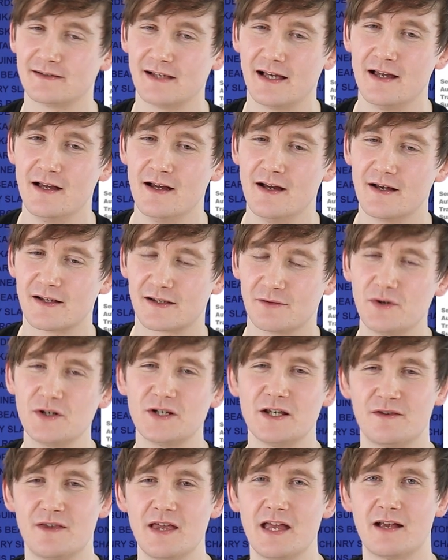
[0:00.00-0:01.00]
It's so what
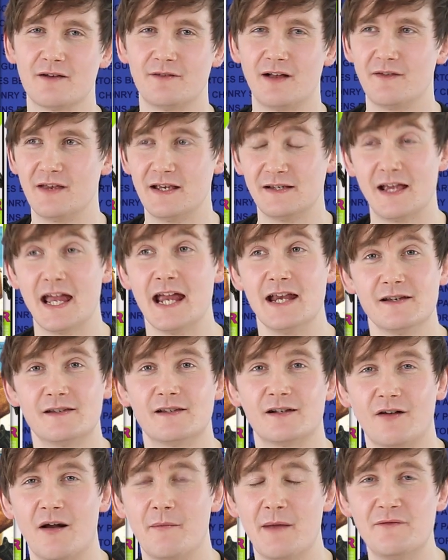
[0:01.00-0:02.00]
do you think about these
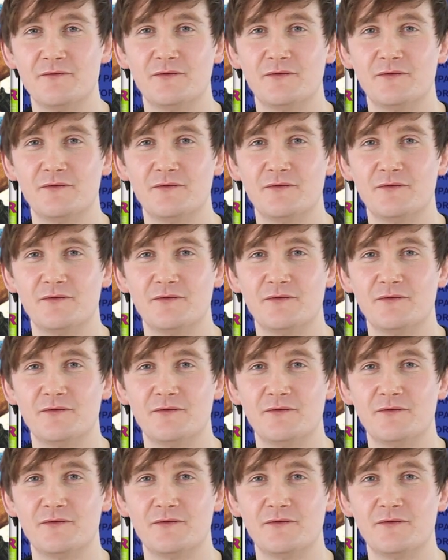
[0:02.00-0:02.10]
Instagram